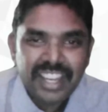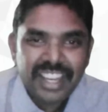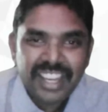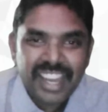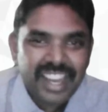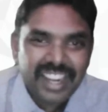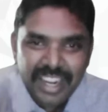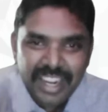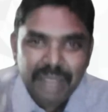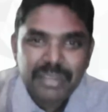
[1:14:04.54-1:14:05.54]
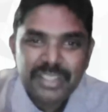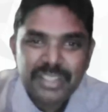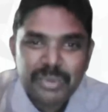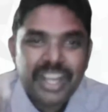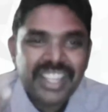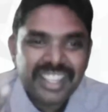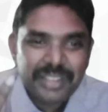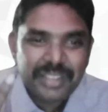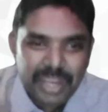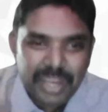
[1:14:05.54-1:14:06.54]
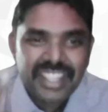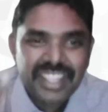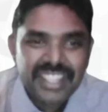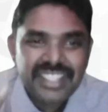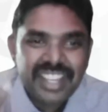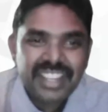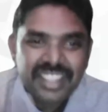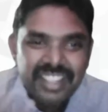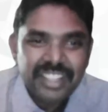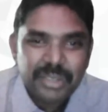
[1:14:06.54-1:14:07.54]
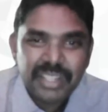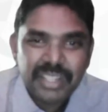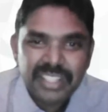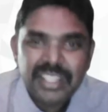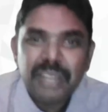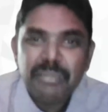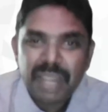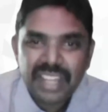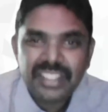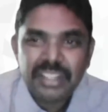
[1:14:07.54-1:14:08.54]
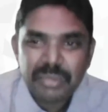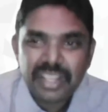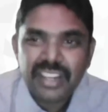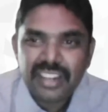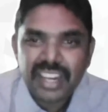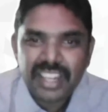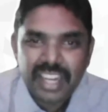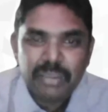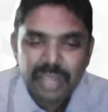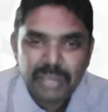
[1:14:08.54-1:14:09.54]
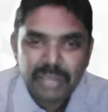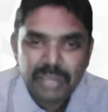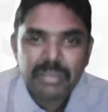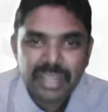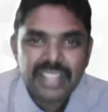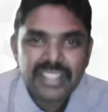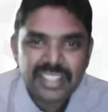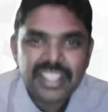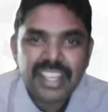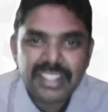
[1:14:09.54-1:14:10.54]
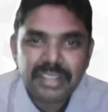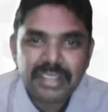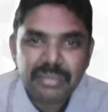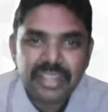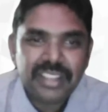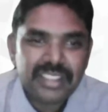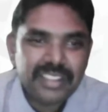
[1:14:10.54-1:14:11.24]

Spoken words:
Our number is one. Even one is done. It is an impact that we are, and that one multiplies and scales up. Yeah.